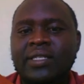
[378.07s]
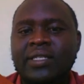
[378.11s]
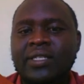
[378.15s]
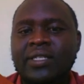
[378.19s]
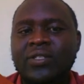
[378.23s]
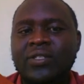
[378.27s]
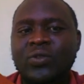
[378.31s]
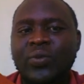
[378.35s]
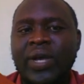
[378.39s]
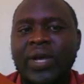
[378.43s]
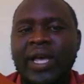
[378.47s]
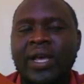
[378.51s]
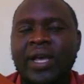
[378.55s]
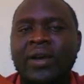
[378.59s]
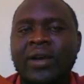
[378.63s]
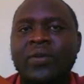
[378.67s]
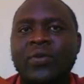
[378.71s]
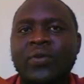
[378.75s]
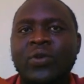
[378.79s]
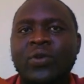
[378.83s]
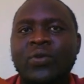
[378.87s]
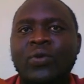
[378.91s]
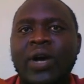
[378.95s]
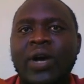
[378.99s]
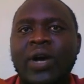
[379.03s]
is where
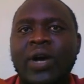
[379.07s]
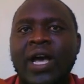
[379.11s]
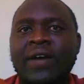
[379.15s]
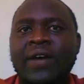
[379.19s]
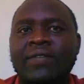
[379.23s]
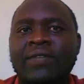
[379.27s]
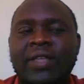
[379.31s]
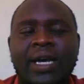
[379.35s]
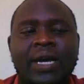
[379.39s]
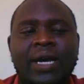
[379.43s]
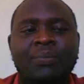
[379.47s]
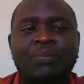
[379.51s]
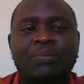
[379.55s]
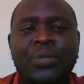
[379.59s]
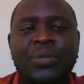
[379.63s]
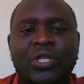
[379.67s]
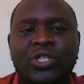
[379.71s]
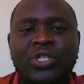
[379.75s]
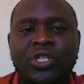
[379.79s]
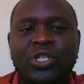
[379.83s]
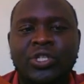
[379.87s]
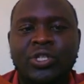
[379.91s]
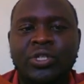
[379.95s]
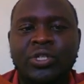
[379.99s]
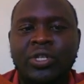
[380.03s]
you have the
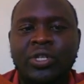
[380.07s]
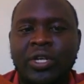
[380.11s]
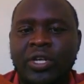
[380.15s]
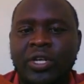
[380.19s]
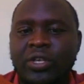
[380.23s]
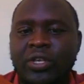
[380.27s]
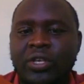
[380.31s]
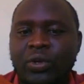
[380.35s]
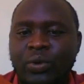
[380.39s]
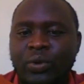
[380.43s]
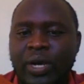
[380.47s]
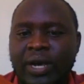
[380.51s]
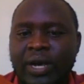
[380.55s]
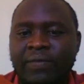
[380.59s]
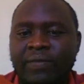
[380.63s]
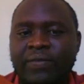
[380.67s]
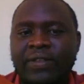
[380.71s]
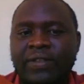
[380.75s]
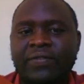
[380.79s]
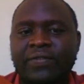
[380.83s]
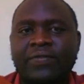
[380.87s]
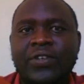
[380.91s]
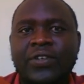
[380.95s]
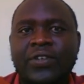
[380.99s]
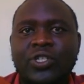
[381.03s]
ambition, you have
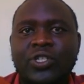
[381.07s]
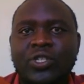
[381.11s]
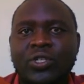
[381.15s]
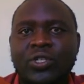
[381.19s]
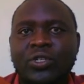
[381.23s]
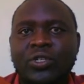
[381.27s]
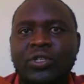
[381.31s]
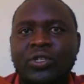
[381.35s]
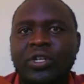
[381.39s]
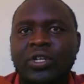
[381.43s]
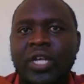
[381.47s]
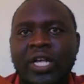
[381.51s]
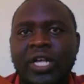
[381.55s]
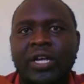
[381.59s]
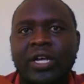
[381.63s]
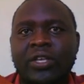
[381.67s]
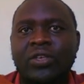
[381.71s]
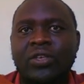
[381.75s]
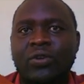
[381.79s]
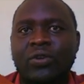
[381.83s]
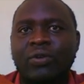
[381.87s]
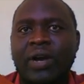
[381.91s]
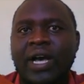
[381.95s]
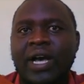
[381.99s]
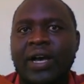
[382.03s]
the vision,
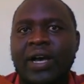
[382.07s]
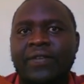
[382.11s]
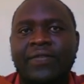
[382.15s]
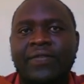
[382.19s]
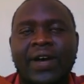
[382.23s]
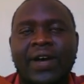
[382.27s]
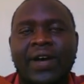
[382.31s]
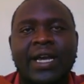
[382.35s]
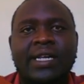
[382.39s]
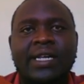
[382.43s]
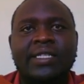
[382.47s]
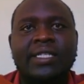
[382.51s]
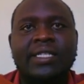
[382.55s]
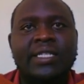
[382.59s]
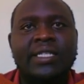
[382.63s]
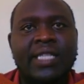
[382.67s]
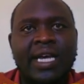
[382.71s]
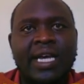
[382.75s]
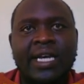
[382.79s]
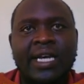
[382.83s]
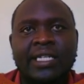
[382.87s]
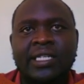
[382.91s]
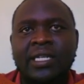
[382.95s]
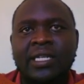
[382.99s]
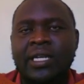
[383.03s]
you have I'll
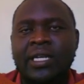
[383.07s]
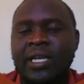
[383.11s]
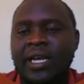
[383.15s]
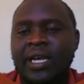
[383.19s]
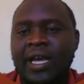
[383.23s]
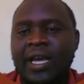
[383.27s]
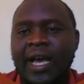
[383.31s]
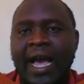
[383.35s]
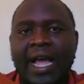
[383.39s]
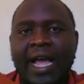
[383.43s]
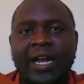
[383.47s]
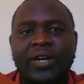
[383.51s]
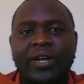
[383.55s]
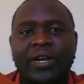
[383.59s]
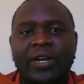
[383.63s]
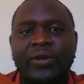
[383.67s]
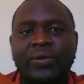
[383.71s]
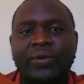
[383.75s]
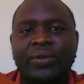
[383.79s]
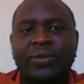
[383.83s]
start, I'll do